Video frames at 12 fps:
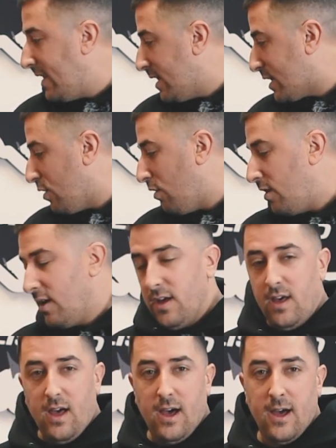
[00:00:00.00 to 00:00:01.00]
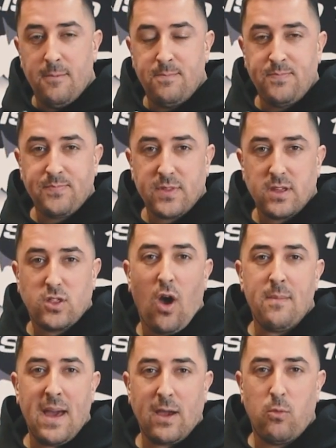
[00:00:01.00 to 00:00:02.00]
It's got
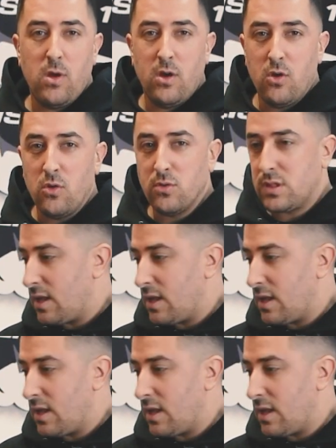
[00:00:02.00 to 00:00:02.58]
Dimag wheels,